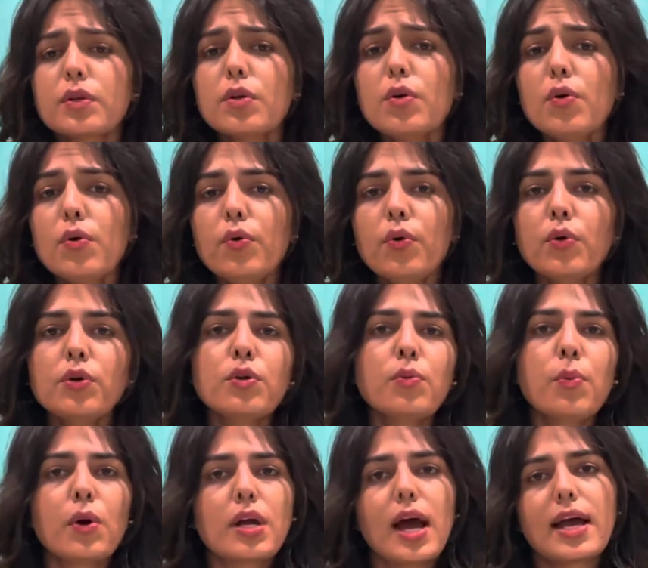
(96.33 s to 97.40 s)
oh, you know what,
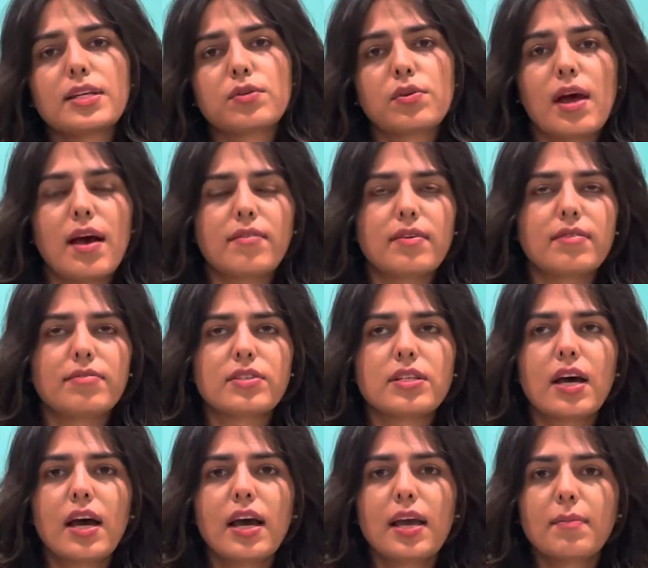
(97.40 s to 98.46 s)
I don't have enough
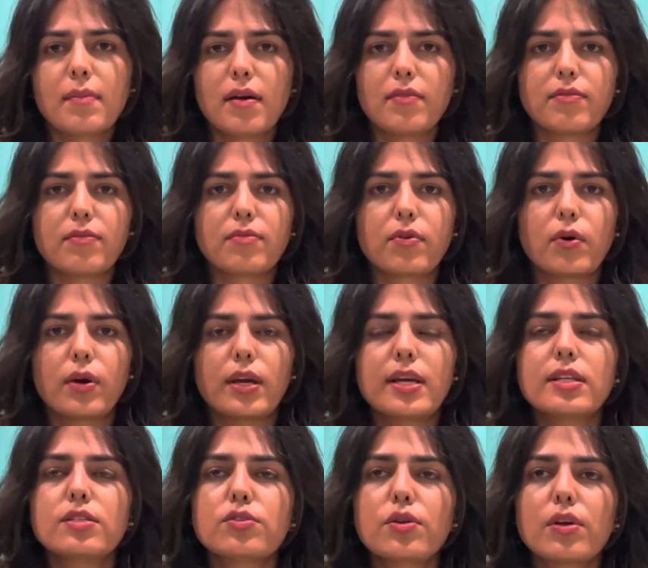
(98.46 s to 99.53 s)
time, I've got kids
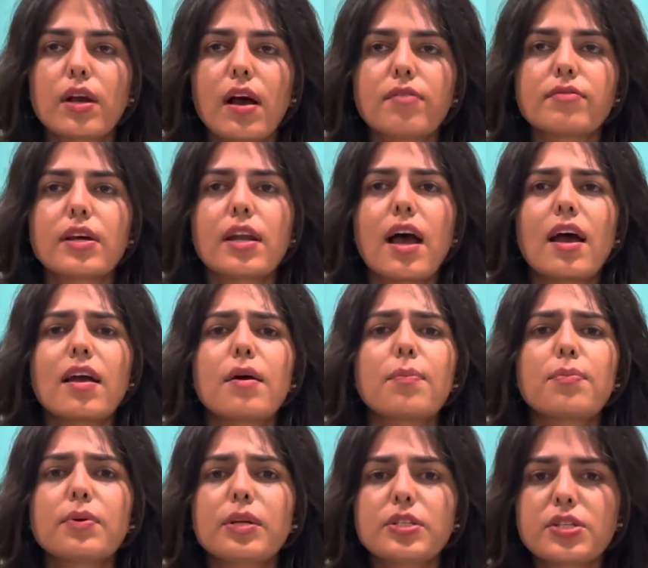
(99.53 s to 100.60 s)
to look after, and I
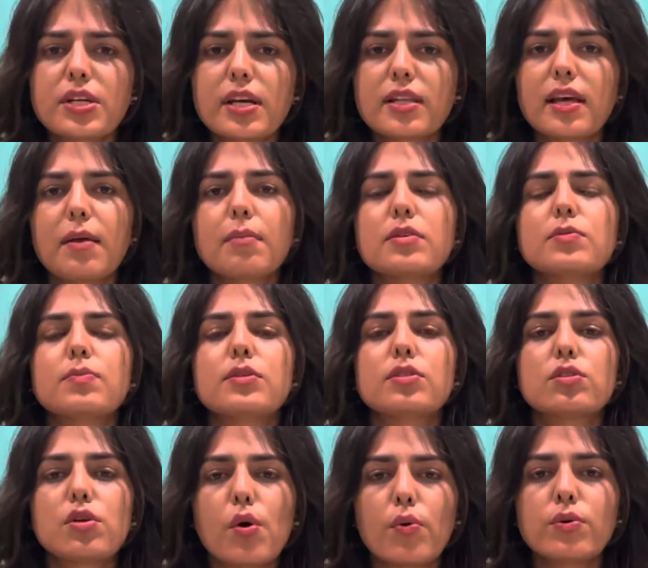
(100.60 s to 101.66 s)
appreciate that it must be
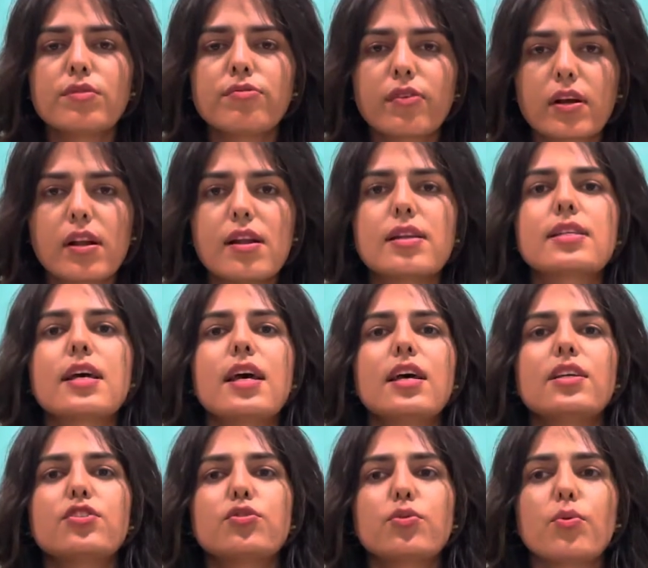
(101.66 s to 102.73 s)
so difficult
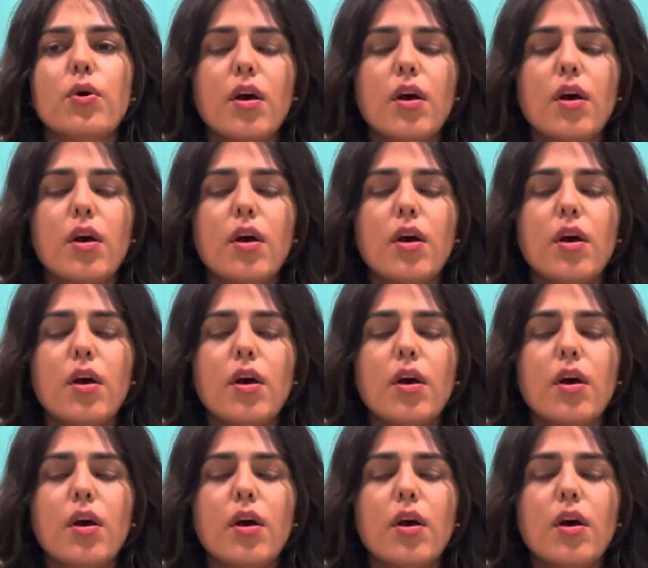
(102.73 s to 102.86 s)
to